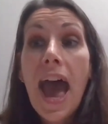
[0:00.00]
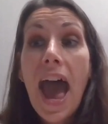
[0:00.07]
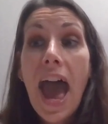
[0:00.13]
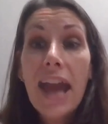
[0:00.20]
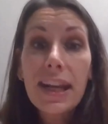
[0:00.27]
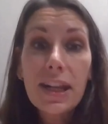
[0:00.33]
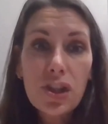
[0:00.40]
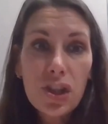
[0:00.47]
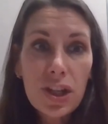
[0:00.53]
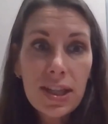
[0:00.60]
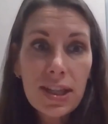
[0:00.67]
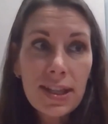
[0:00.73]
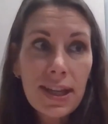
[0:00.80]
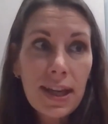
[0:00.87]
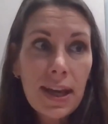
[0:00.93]
And
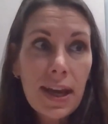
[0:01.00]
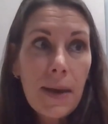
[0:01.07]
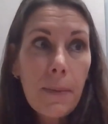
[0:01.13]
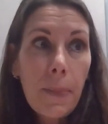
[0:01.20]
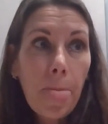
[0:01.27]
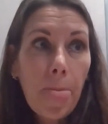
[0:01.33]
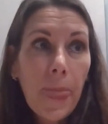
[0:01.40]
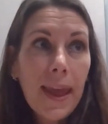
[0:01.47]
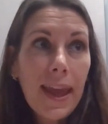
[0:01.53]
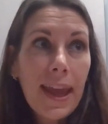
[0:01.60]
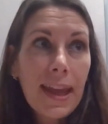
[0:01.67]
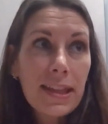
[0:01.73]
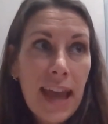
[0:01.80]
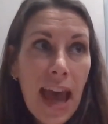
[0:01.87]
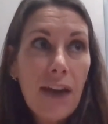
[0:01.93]

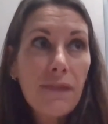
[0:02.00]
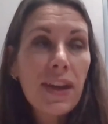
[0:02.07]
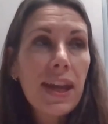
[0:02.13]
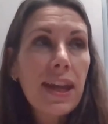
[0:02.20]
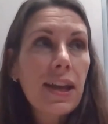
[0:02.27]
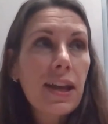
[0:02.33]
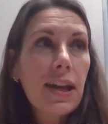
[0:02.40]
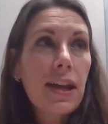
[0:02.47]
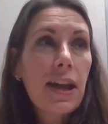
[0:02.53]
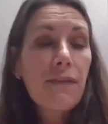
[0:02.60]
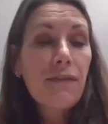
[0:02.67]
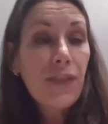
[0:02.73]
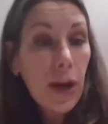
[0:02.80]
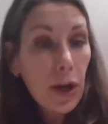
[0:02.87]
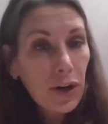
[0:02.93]
it's having
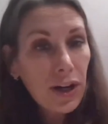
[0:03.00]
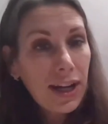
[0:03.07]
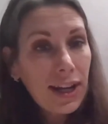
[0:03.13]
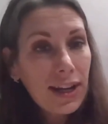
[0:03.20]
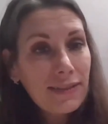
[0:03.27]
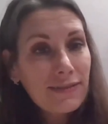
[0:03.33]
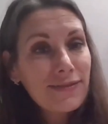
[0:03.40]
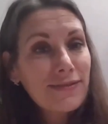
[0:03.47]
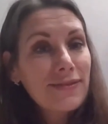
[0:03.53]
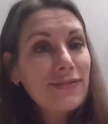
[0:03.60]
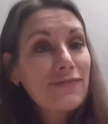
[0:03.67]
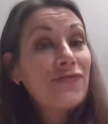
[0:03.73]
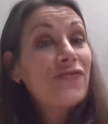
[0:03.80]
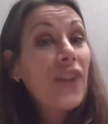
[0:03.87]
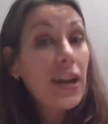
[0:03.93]
very
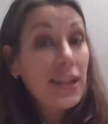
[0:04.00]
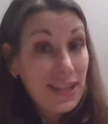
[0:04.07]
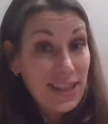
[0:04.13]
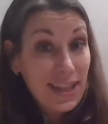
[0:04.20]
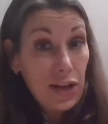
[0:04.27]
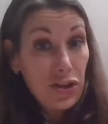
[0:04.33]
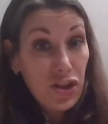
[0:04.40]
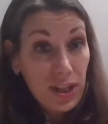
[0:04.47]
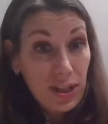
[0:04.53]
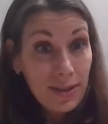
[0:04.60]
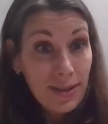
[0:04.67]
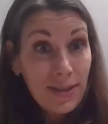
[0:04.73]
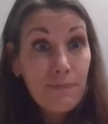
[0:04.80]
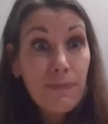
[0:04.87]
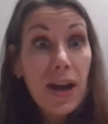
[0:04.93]
fun
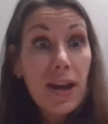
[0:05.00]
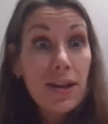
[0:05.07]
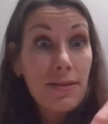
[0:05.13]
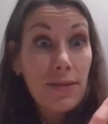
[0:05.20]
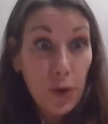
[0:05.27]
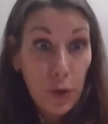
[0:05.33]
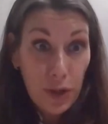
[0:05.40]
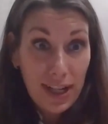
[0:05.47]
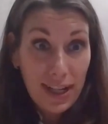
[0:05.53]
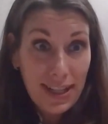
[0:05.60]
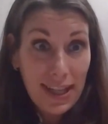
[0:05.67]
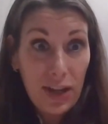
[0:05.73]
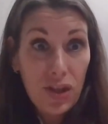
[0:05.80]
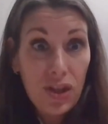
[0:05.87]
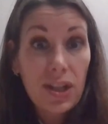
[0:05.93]
sessions, but learning
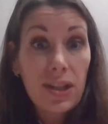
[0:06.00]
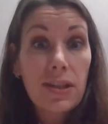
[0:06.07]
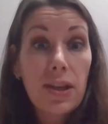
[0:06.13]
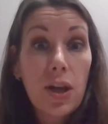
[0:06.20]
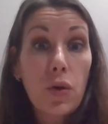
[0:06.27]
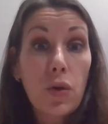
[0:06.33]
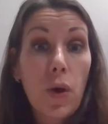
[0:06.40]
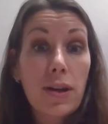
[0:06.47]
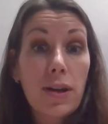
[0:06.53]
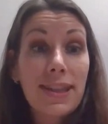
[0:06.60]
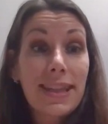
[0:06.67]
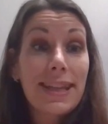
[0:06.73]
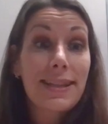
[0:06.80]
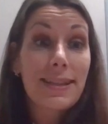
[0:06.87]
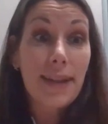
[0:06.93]
sessions across
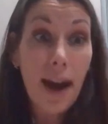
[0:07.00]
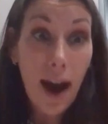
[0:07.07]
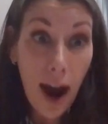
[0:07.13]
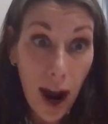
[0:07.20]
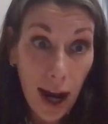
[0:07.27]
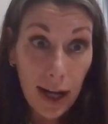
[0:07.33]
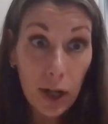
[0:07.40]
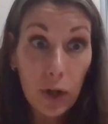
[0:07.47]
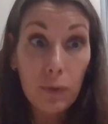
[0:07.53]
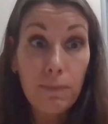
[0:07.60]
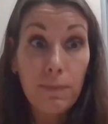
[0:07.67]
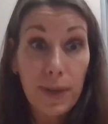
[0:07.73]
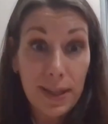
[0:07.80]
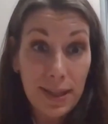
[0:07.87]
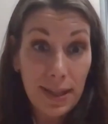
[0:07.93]
the entire
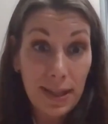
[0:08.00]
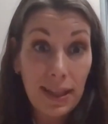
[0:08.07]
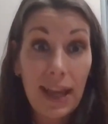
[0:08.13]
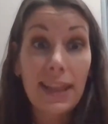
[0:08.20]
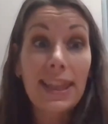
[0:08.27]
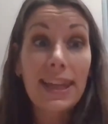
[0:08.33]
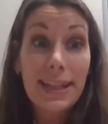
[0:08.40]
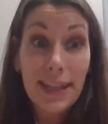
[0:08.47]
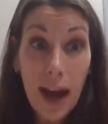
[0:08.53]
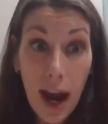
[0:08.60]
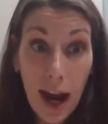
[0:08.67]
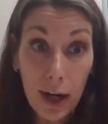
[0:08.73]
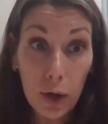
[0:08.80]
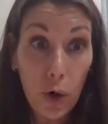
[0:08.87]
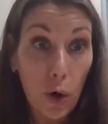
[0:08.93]
business, like the
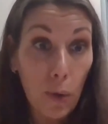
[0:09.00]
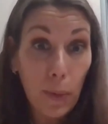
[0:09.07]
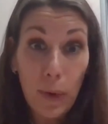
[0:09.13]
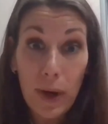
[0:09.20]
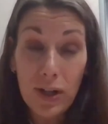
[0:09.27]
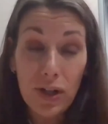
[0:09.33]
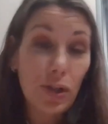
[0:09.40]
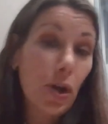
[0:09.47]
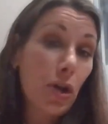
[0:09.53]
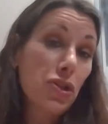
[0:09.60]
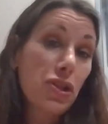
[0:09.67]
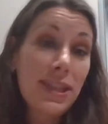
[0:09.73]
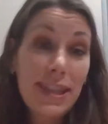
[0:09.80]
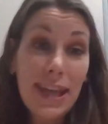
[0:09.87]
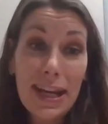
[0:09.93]
entire corporation, not
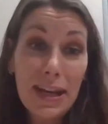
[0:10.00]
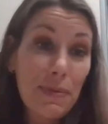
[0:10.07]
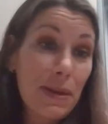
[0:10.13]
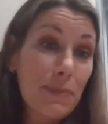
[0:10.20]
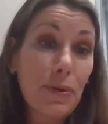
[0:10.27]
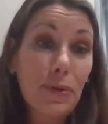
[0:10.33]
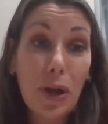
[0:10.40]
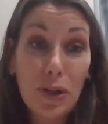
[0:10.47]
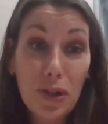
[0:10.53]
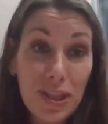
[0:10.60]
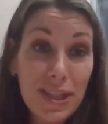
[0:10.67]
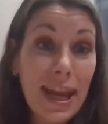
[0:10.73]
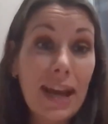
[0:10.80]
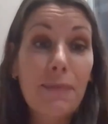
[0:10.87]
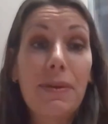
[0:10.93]
just data people, not
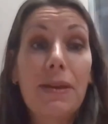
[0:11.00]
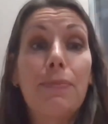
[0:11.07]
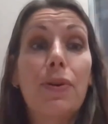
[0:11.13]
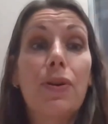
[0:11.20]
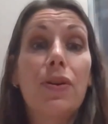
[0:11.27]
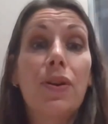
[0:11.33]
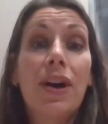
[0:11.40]
just tech people,